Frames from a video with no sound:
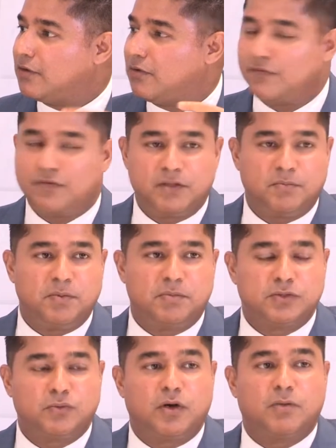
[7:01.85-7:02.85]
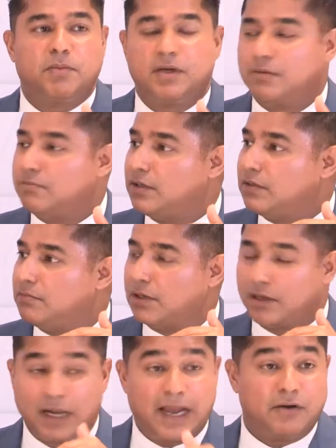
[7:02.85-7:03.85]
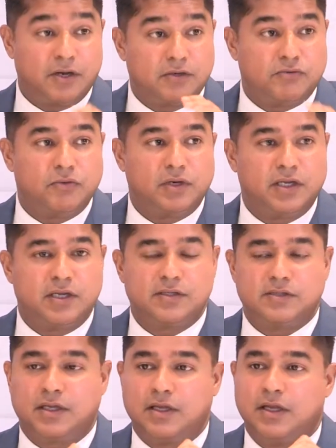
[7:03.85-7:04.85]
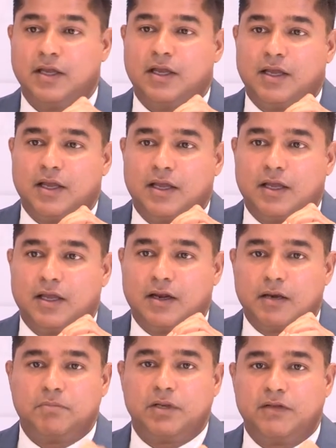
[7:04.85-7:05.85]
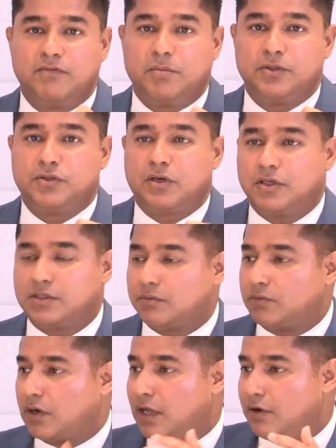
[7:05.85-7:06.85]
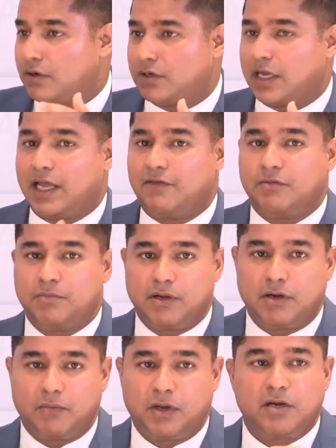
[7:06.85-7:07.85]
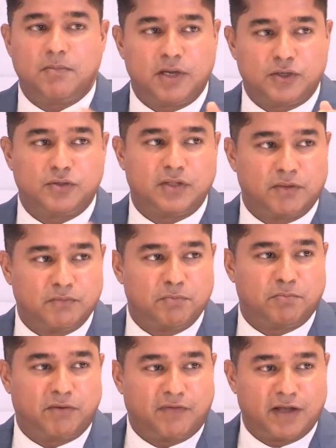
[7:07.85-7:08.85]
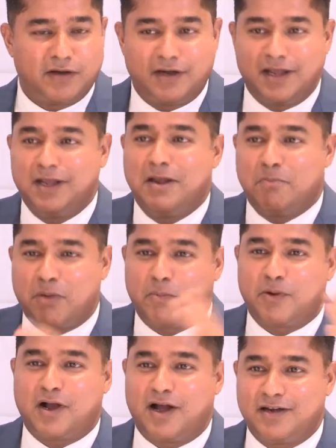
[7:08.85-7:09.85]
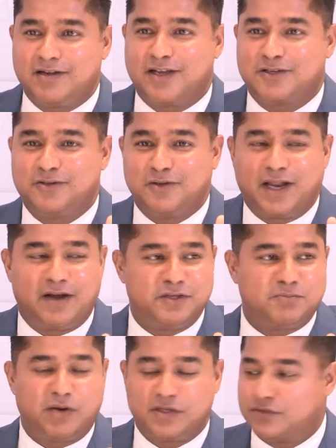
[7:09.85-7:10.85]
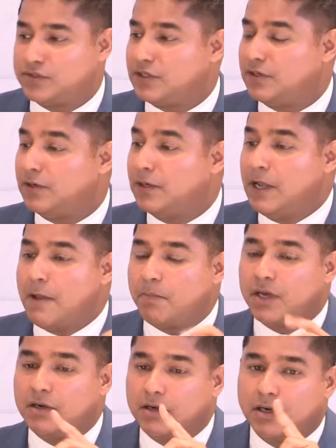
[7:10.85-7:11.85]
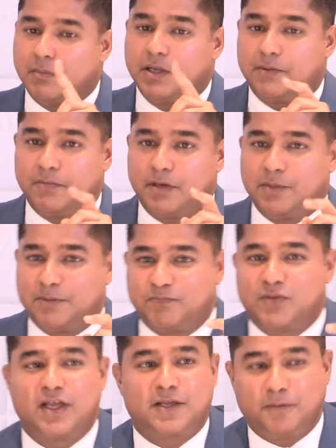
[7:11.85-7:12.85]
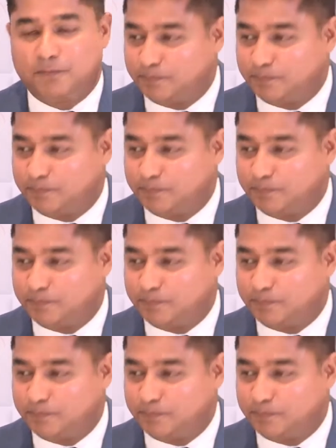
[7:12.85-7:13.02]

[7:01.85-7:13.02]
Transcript: credit for other people's work. But Larry truly is an unbelievable journalist, and we're honored to have him here. I wanted to make sure that we provided a proper context to Larry's presence here. But let me also talk